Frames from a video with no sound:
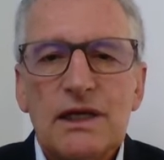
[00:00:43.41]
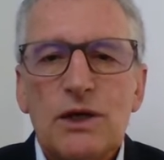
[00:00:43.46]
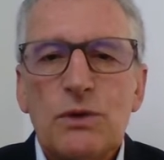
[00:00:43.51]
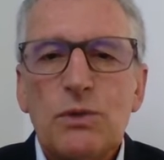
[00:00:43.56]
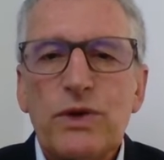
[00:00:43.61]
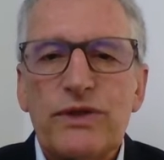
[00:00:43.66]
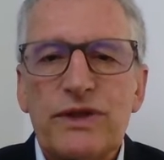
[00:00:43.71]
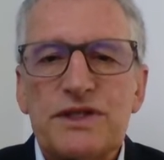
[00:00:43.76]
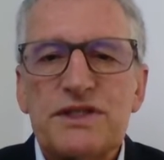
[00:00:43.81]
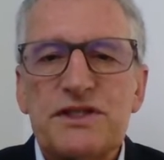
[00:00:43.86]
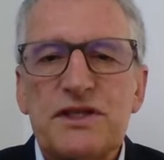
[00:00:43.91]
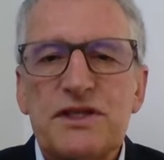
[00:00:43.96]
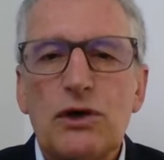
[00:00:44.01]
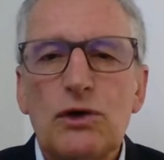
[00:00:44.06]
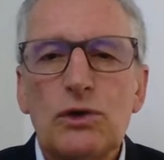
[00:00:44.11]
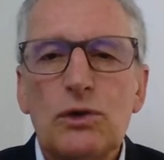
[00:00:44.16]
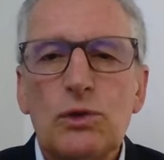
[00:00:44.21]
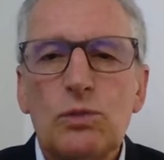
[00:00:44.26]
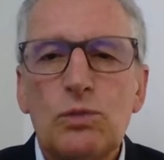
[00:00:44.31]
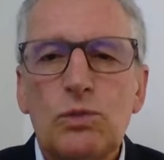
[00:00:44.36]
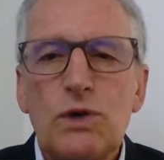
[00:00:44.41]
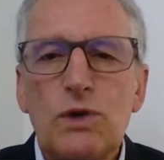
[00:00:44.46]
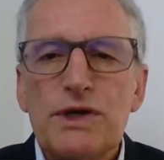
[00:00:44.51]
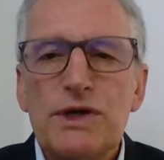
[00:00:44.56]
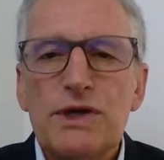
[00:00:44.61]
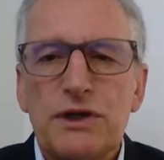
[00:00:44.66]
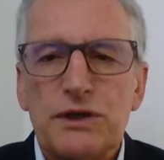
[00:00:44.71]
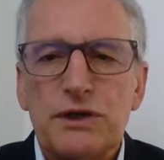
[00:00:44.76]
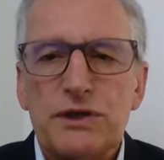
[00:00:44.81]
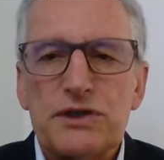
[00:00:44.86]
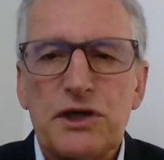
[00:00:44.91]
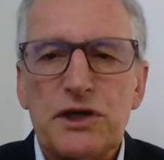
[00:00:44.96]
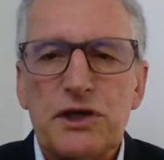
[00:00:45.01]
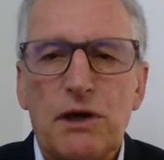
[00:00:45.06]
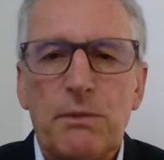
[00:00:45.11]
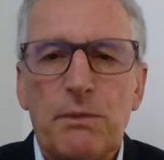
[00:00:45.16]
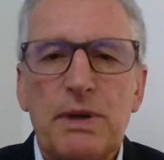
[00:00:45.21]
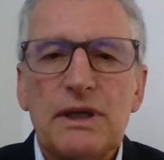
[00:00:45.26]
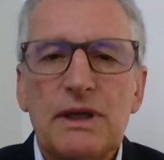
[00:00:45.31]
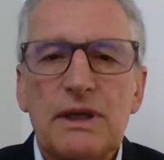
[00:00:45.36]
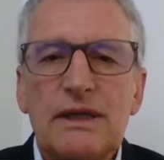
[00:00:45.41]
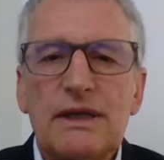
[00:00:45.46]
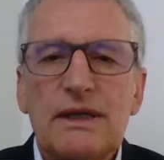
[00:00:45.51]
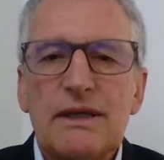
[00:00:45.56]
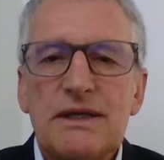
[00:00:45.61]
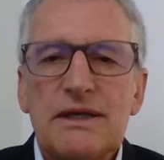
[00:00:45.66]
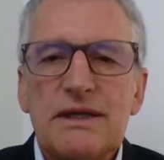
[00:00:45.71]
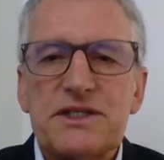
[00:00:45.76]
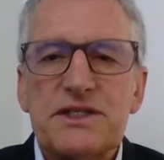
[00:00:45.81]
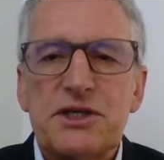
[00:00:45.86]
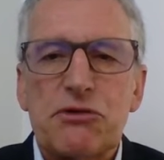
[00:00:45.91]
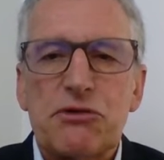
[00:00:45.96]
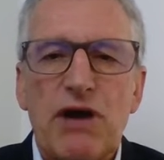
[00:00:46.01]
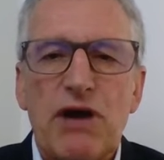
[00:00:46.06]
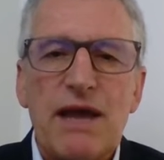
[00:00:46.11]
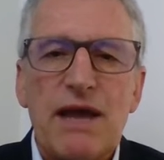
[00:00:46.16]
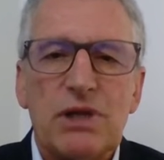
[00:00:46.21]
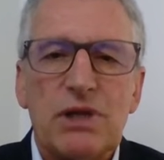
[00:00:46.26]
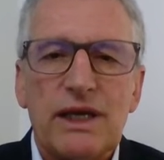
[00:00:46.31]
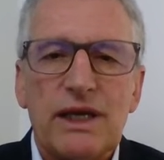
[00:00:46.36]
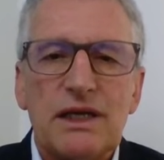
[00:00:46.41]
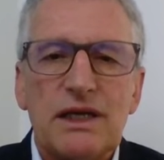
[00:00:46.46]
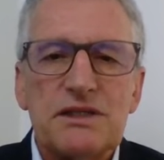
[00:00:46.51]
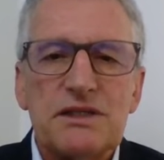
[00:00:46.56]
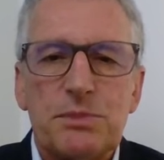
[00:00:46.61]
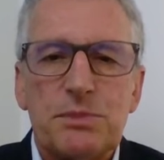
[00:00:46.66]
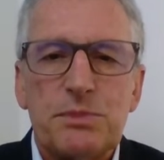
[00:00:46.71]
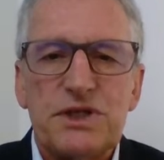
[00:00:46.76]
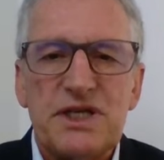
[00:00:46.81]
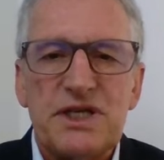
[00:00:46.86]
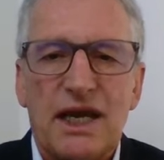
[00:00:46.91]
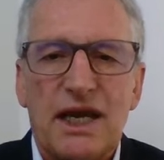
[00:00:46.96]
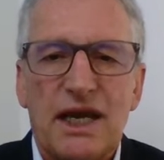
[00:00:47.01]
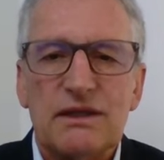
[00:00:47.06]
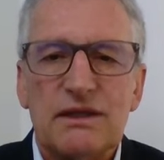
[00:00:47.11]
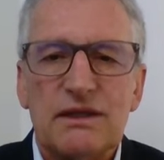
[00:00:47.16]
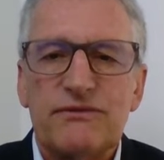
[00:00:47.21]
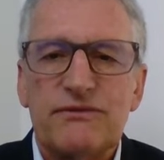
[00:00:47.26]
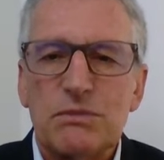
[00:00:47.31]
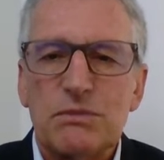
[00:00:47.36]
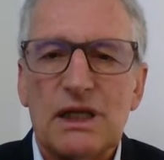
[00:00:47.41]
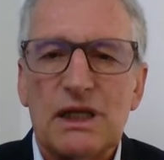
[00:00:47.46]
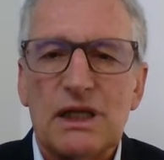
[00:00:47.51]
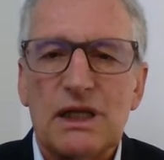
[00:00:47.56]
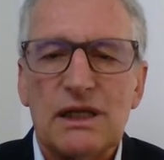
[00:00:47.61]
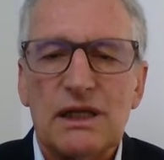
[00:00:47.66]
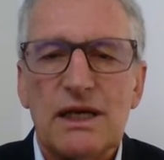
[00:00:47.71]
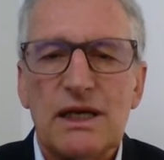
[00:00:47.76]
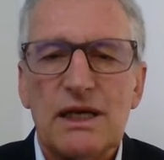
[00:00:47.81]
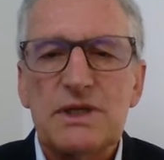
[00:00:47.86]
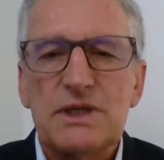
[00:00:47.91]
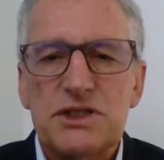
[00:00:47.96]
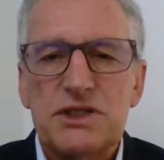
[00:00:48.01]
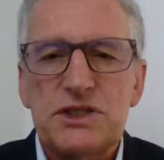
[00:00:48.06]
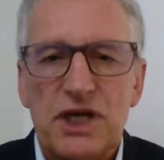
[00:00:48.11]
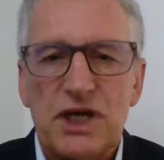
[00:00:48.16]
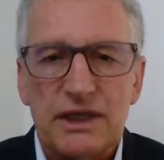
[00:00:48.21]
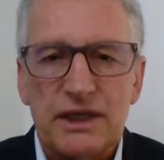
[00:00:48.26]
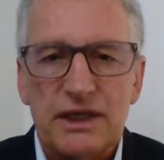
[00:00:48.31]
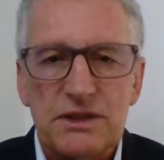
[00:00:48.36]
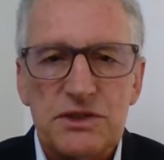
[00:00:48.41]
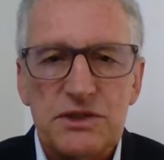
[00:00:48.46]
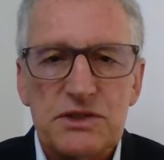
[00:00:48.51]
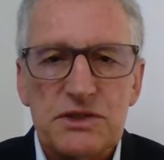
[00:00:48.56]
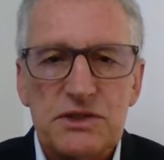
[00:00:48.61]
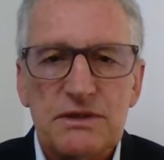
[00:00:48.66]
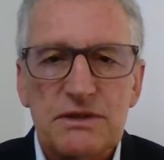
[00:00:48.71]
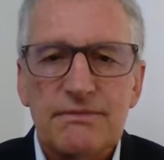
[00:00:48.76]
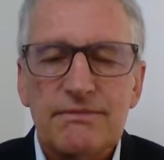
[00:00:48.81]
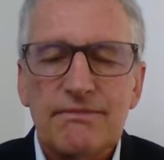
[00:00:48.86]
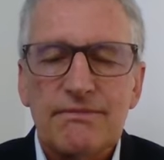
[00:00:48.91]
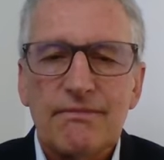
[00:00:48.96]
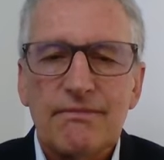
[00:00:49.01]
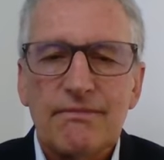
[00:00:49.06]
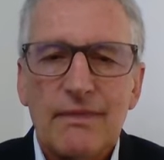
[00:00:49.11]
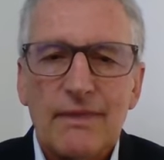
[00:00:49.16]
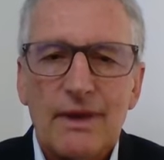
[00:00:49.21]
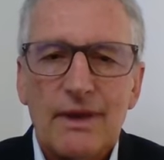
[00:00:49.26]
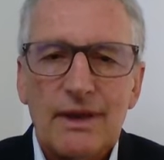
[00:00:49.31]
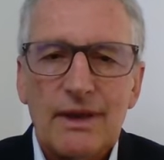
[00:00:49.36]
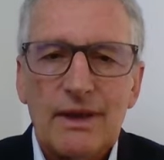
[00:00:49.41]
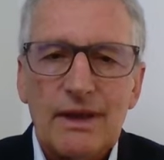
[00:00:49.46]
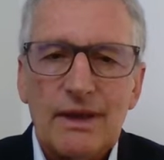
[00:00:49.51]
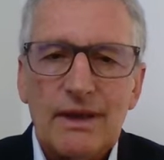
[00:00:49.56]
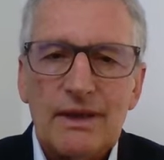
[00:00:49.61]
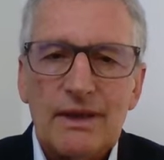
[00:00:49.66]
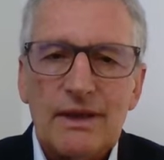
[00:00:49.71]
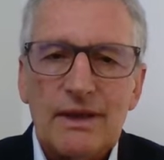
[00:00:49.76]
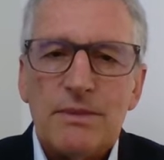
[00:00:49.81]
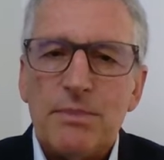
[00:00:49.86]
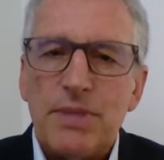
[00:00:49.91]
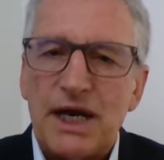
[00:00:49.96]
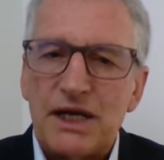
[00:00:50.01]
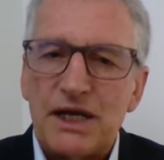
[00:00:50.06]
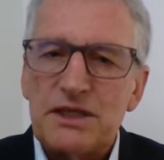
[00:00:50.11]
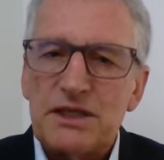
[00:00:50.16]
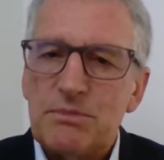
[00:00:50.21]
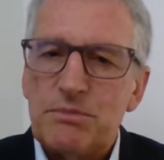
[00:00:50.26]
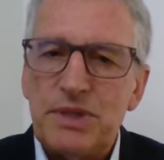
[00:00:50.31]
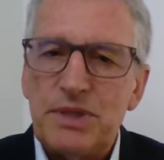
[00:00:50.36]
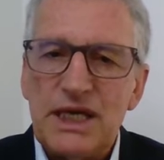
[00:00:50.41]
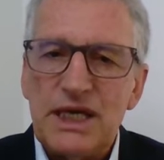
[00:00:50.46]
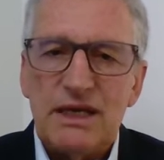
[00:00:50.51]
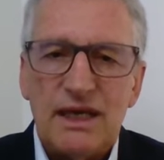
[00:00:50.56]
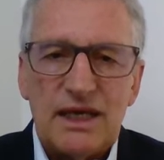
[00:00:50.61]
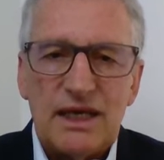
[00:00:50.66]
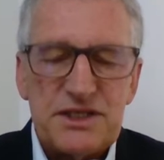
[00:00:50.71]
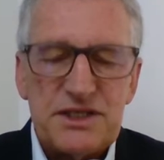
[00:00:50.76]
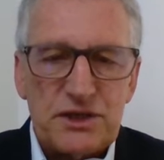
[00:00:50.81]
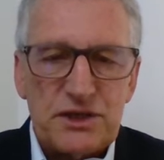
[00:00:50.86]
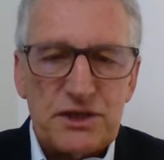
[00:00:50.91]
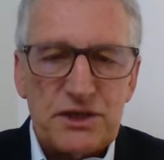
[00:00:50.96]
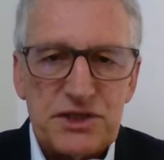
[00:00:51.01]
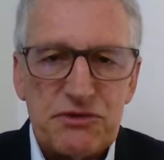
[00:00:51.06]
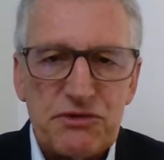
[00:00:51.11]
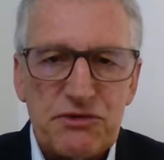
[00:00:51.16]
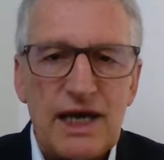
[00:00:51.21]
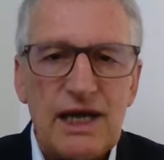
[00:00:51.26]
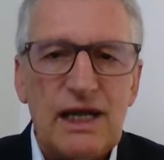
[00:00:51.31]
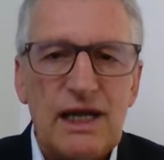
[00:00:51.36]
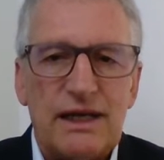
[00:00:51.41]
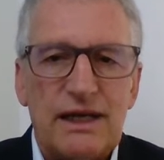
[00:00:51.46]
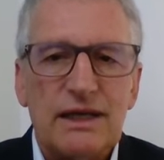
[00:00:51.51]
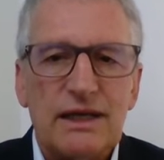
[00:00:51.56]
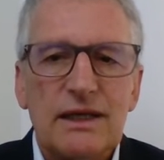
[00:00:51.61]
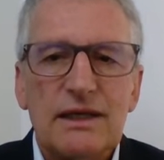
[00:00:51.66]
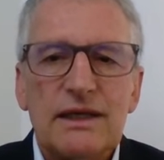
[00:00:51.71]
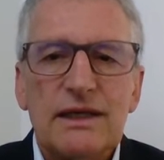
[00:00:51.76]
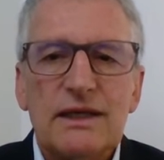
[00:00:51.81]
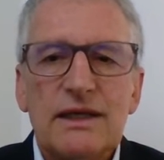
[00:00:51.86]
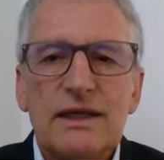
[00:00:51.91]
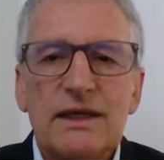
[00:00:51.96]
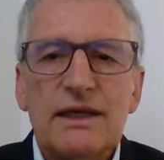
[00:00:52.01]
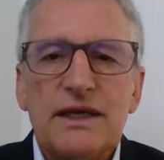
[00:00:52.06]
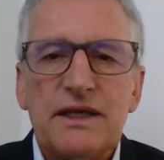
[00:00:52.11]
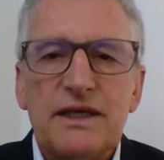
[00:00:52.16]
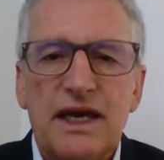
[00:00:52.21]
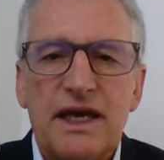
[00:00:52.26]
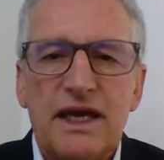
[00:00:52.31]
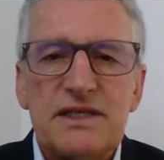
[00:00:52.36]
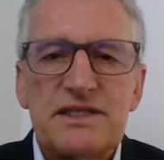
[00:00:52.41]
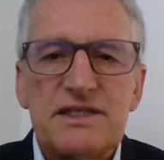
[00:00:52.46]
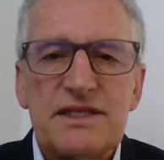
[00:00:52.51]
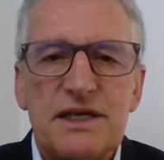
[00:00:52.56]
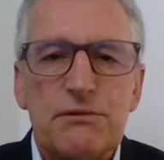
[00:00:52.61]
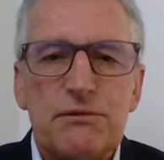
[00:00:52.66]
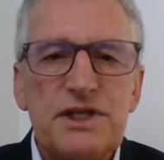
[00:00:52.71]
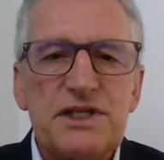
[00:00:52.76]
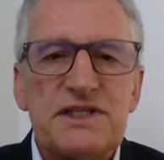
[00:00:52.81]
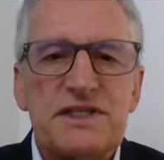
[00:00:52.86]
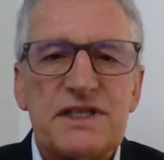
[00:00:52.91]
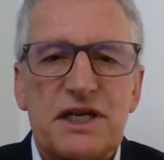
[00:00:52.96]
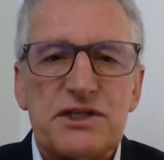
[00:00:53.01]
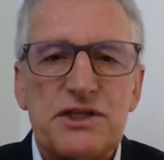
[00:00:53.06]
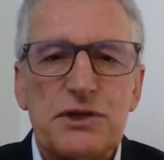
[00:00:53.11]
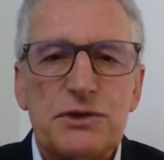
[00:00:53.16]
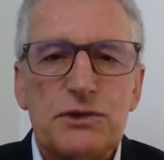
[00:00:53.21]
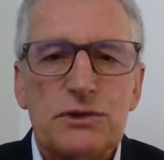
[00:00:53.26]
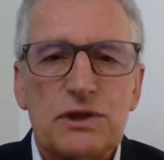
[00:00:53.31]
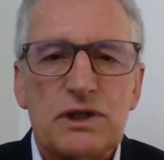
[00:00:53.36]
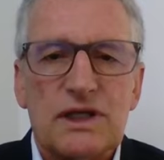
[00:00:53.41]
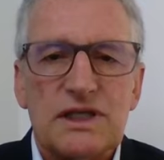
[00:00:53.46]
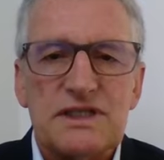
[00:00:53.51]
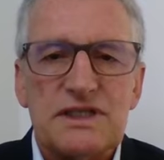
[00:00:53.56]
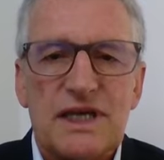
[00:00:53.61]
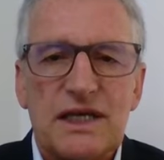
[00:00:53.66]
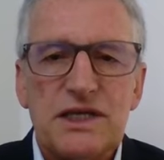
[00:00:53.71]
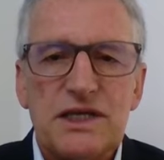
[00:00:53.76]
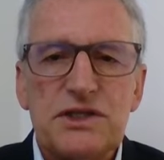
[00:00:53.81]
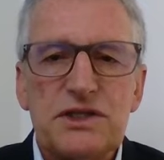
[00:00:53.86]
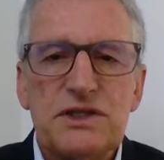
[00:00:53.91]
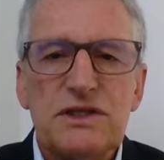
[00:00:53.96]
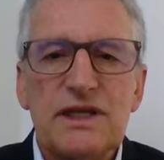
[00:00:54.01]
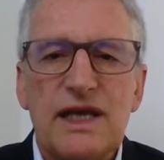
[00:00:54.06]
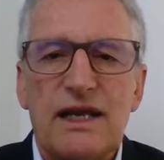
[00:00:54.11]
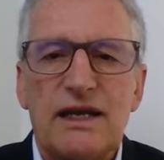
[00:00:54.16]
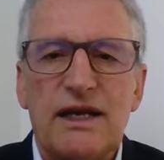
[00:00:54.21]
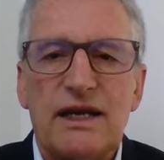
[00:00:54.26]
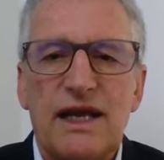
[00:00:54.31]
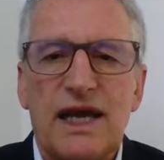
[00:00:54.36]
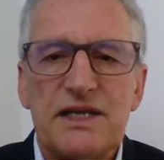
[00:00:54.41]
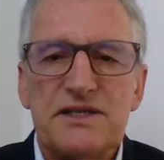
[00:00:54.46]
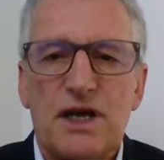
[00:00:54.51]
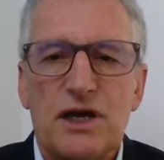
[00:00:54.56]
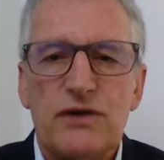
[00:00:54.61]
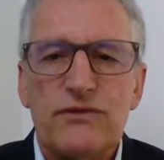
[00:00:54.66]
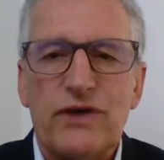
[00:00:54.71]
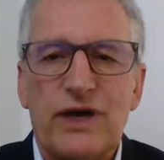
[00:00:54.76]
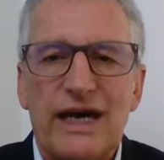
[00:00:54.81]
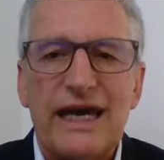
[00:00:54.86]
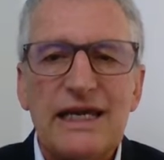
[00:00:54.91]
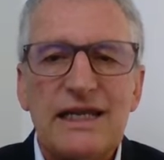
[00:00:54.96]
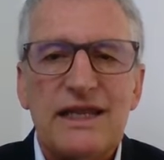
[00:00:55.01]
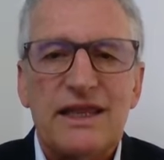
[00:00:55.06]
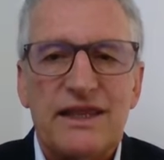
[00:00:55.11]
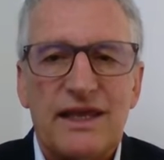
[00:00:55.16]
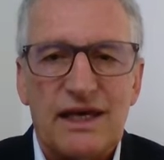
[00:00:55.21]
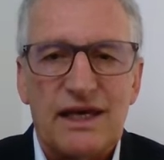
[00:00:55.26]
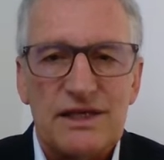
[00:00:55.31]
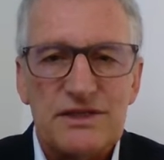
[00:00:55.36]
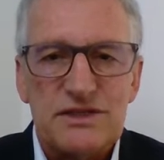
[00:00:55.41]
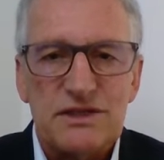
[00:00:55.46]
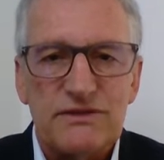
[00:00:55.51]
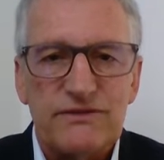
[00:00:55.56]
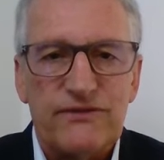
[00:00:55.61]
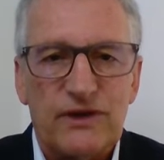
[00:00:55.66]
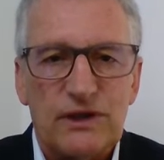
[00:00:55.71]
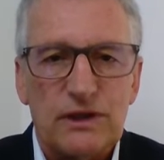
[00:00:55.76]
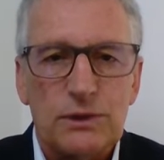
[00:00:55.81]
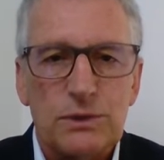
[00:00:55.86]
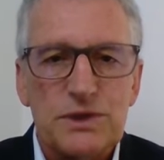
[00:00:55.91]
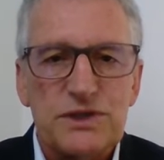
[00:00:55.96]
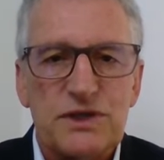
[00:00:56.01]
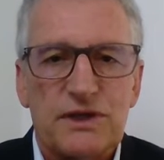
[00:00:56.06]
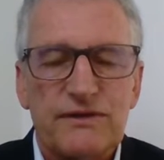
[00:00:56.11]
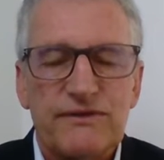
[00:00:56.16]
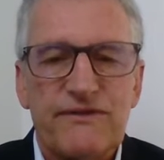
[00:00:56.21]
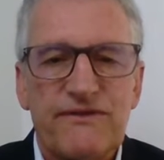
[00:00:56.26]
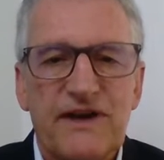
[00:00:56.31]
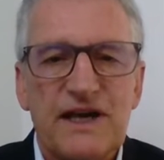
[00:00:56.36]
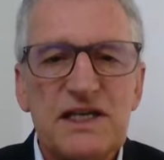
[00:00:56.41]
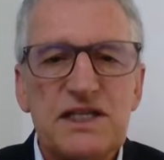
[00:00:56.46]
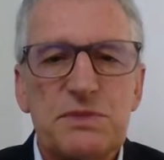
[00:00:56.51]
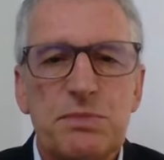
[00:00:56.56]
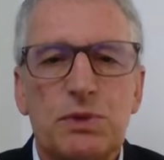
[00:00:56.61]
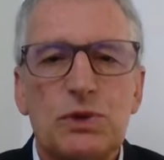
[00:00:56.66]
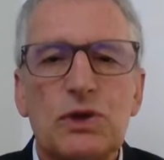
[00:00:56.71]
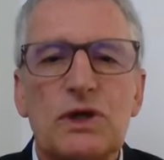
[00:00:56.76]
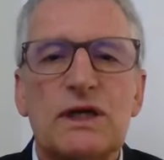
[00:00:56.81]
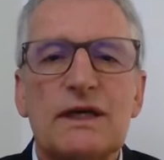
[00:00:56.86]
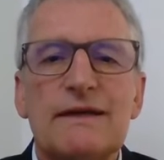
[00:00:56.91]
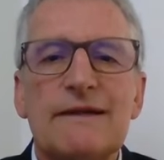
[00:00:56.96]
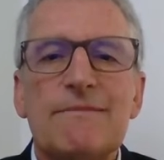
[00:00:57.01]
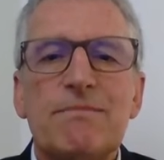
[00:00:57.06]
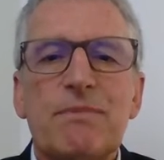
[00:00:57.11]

with a sole woman on top scrambling to protect it from climate change. But BDS Australia, yes, there is such an organisation and it has over 8,000 followers on Facebook,